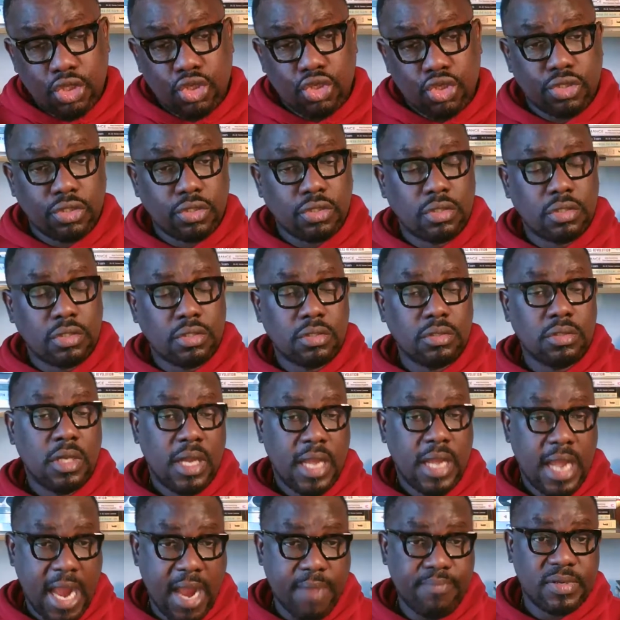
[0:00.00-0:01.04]
to
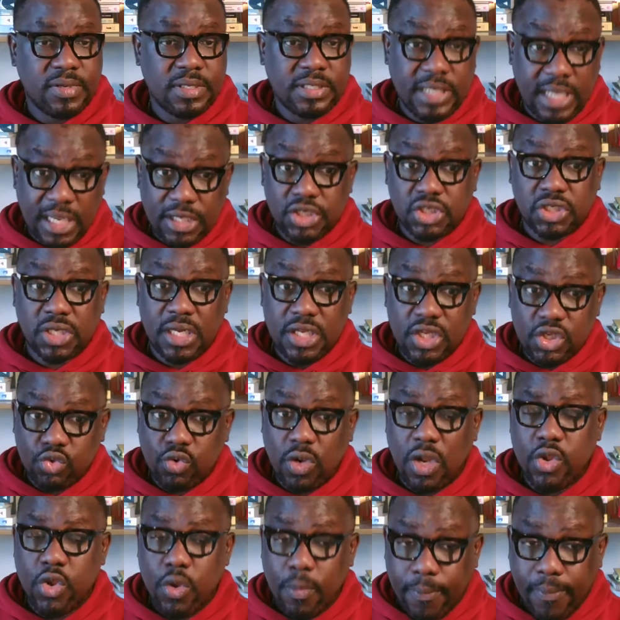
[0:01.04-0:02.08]
hypertension is
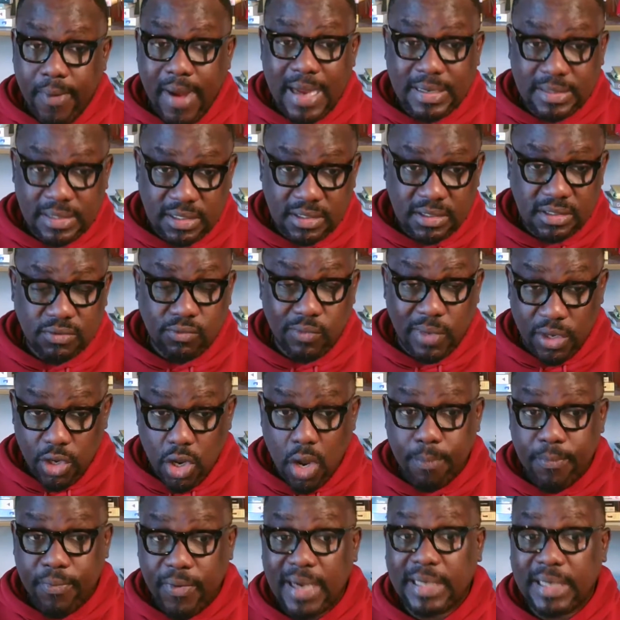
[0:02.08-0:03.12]
what you practice when you're
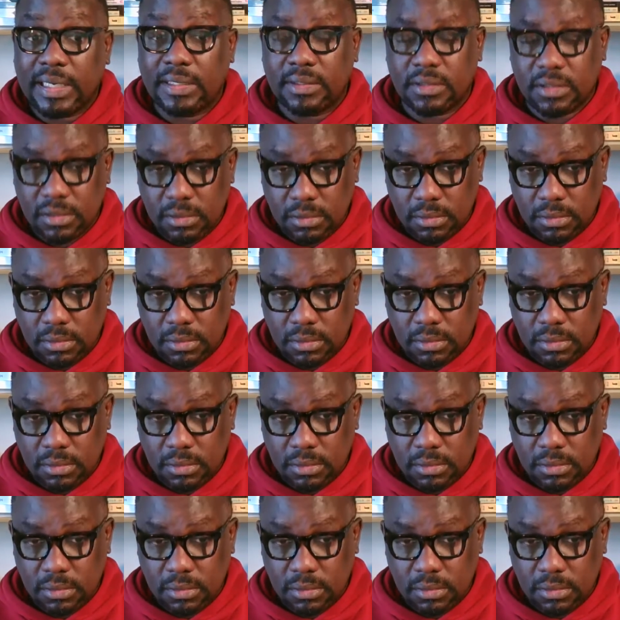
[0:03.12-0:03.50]
pregnant.